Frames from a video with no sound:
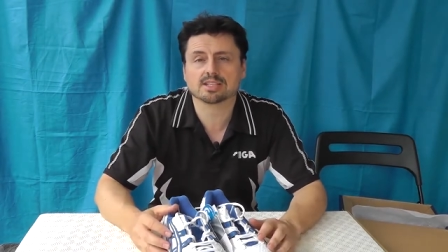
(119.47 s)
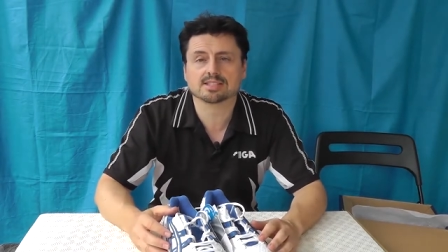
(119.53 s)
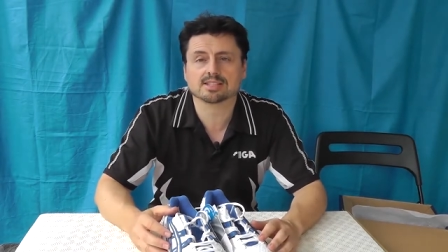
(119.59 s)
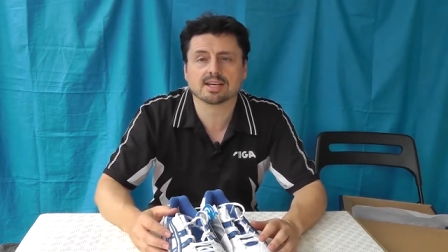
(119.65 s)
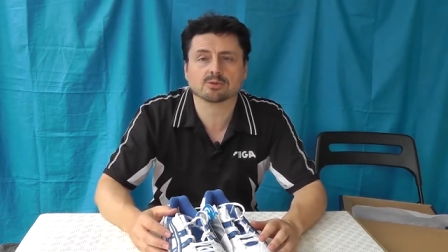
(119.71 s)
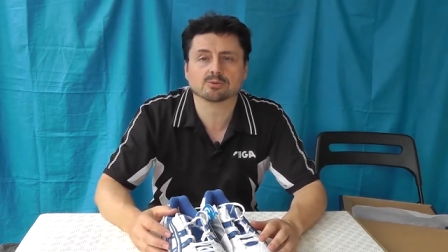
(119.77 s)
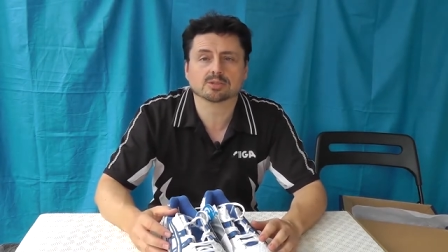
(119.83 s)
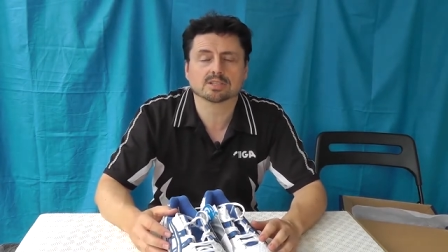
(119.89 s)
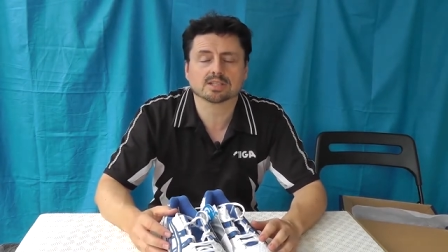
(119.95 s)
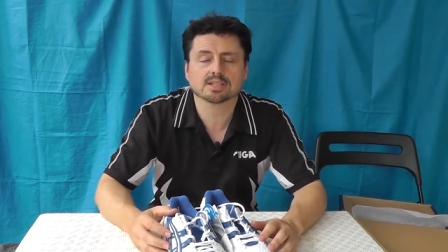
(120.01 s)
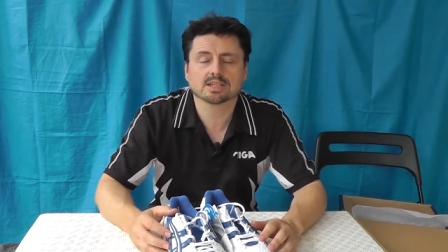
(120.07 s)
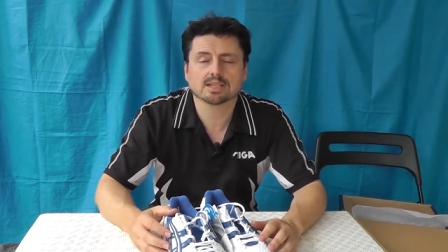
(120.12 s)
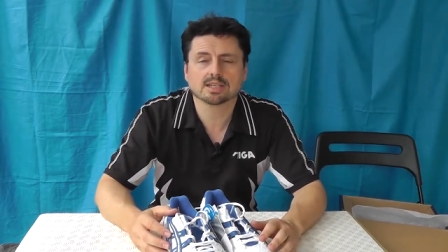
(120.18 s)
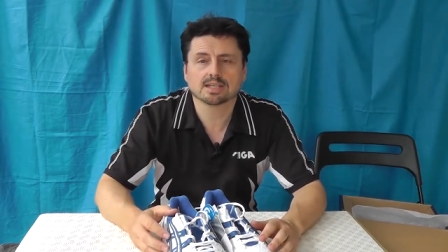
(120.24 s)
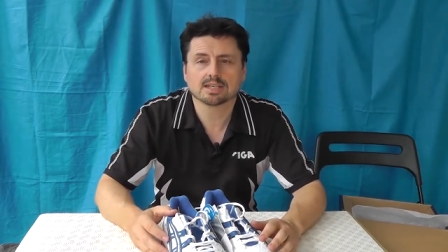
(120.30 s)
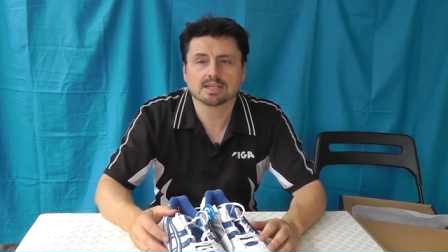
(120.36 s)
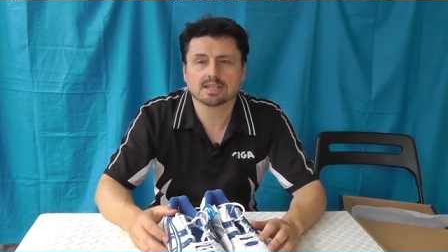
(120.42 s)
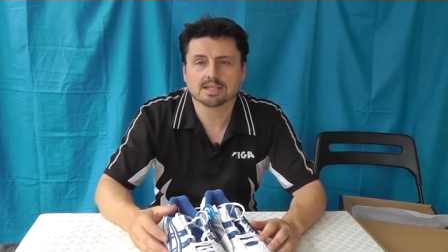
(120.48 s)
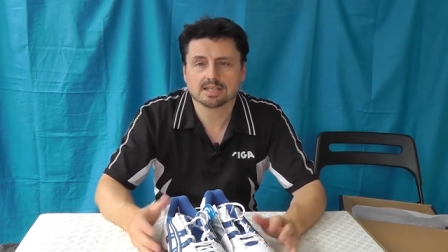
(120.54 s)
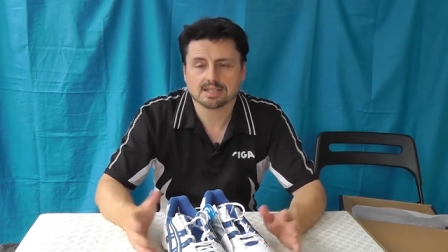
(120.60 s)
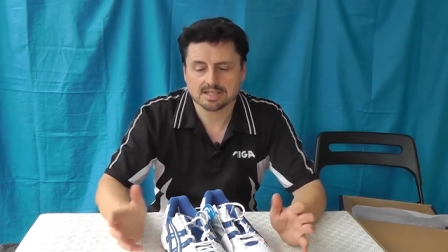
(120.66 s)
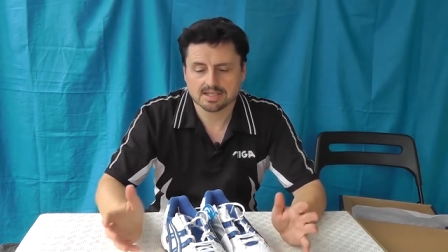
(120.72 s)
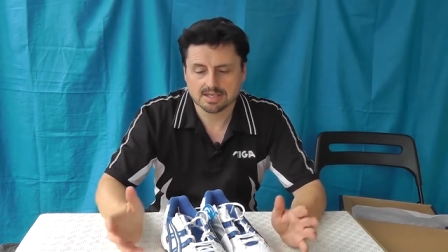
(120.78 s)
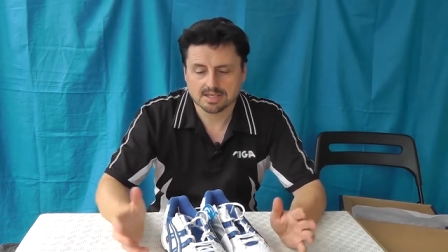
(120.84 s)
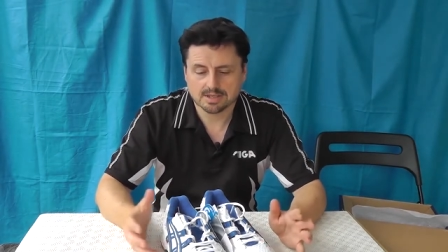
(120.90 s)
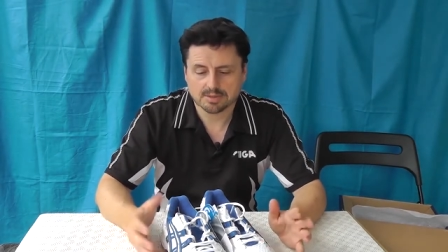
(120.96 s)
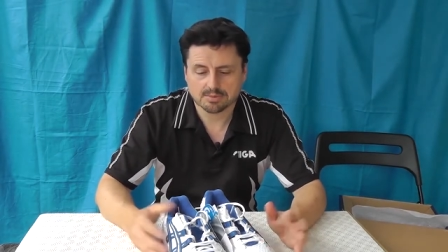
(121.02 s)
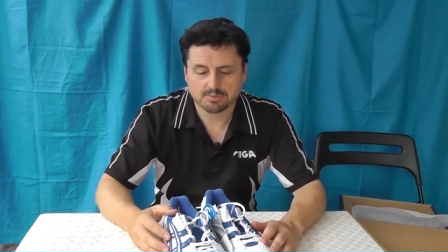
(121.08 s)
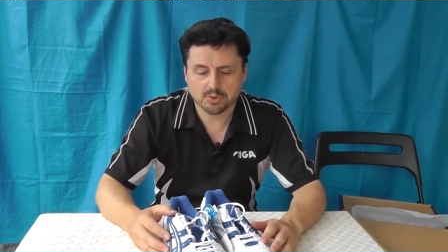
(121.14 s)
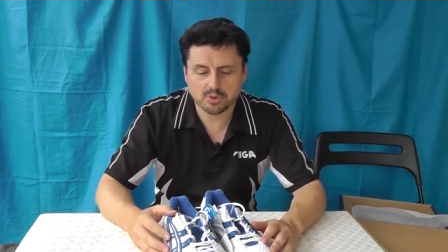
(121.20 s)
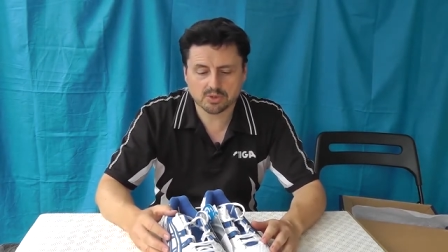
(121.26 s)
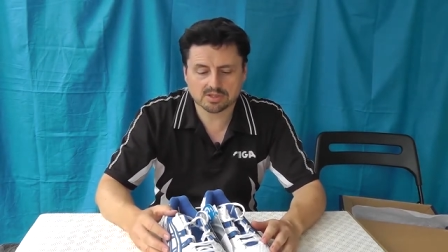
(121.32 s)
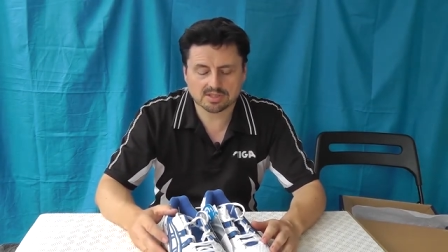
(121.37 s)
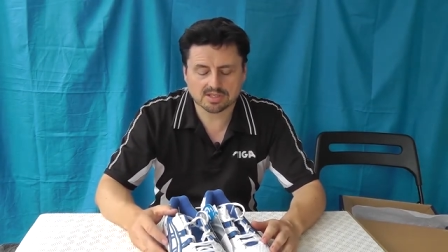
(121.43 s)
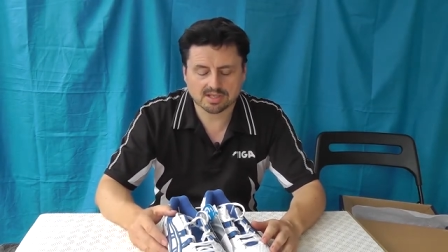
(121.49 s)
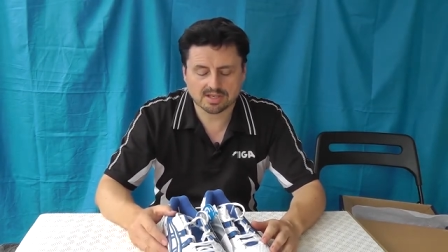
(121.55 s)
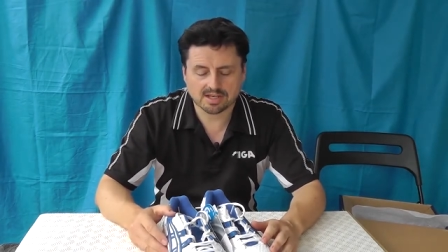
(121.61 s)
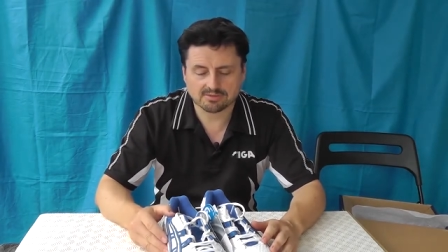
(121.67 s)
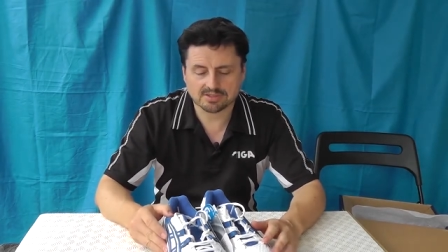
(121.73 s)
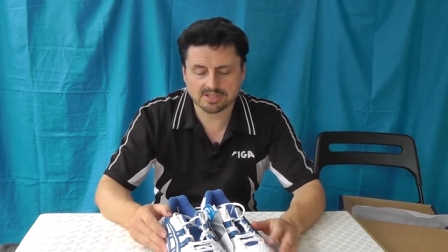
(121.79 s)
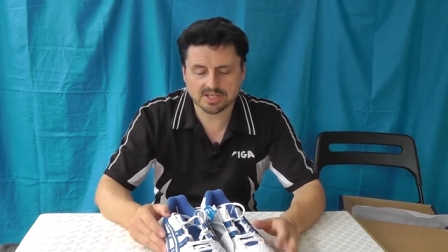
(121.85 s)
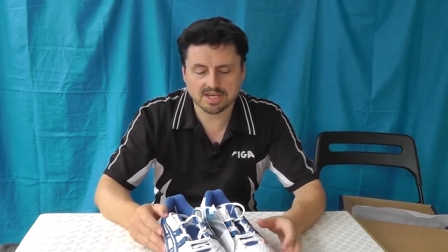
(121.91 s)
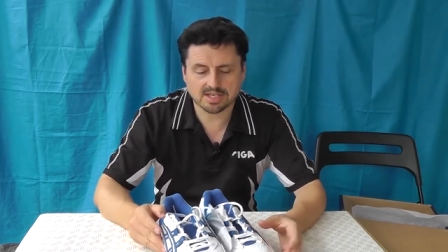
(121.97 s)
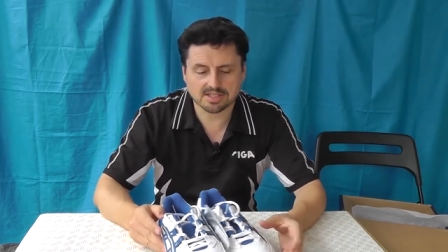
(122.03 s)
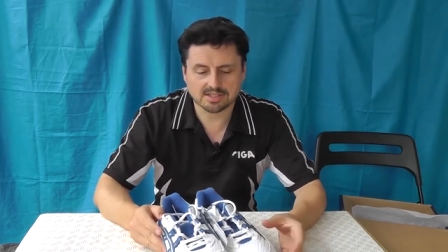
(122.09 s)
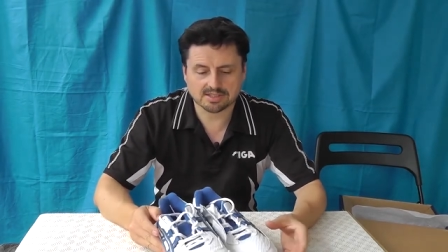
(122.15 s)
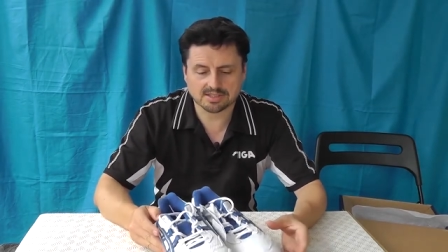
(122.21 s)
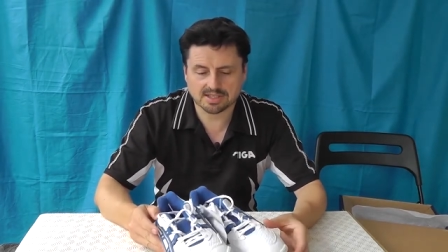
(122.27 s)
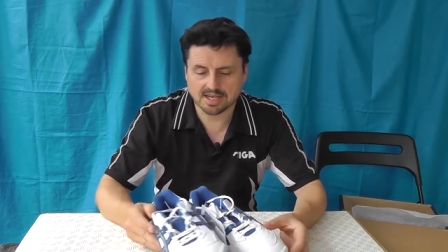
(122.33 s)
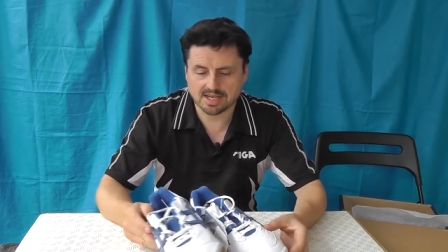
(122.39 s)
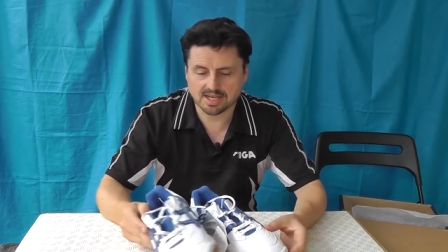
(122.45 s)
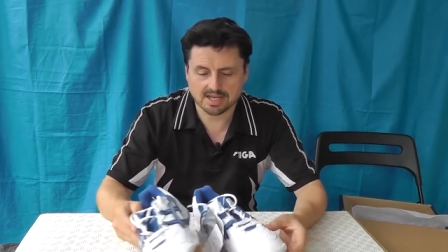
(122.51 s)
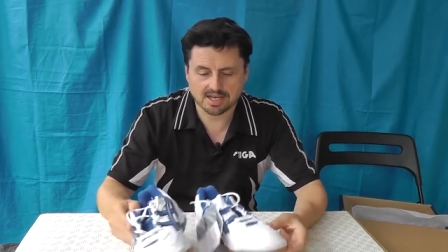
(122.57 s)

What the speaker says: it out, but I've changed.